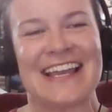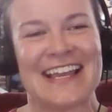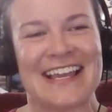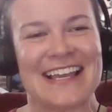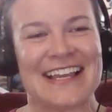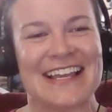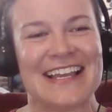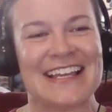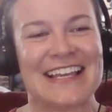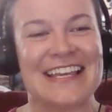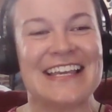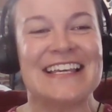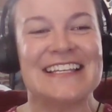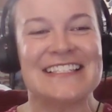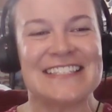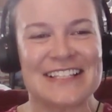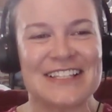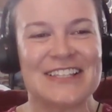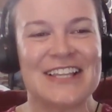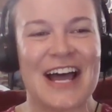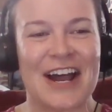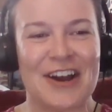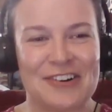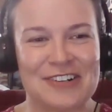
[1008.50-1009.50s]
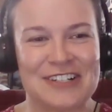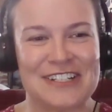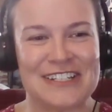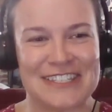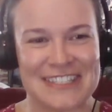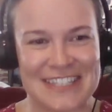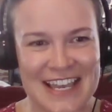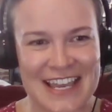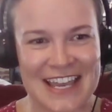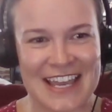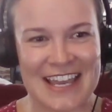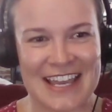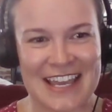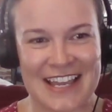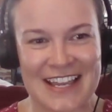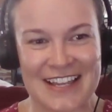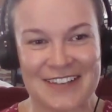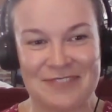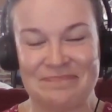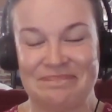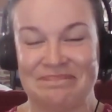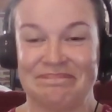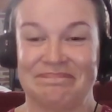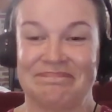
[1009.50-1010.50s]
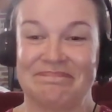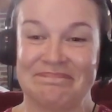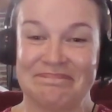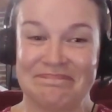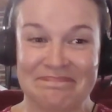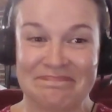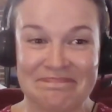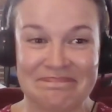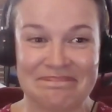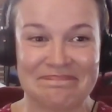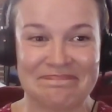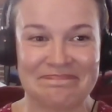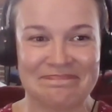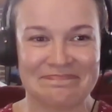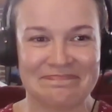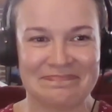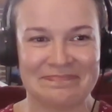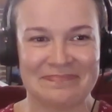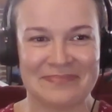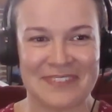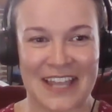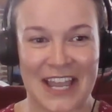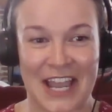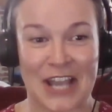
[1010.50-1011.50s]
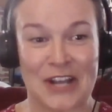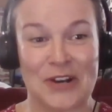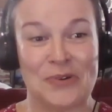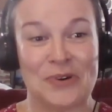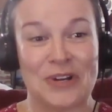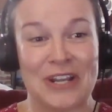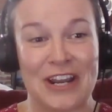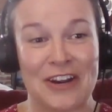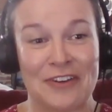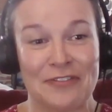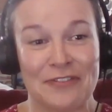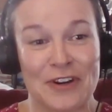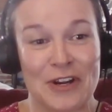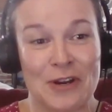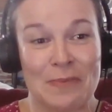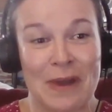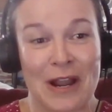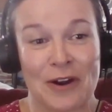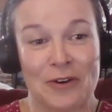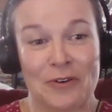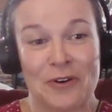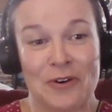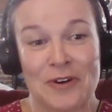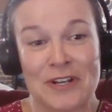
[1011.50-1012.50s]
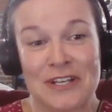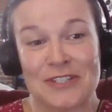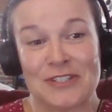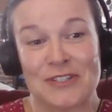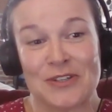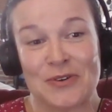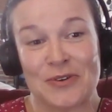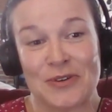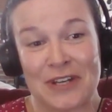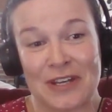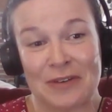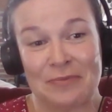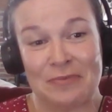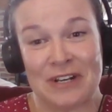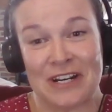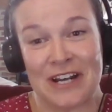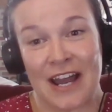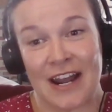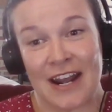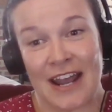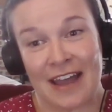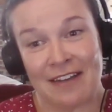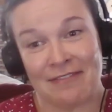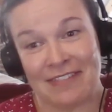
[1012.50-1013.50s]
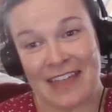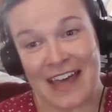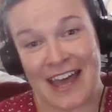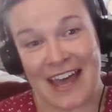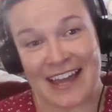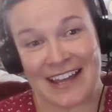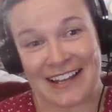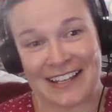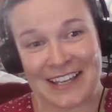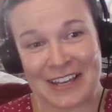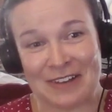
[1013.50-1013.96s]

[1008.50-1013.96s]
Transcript: He's allowed to say, I don't care for your macaroni, so can we not have that?